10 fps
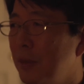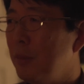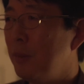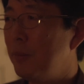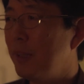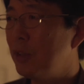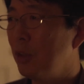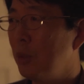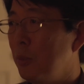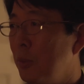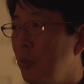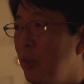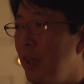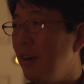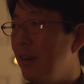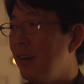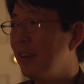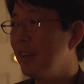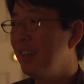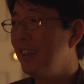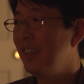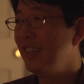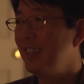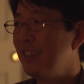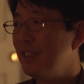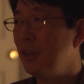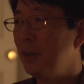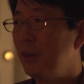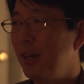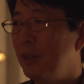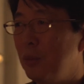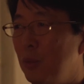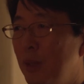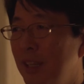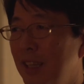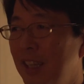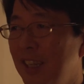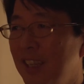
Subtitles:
a reflection of who they are. So I don't really,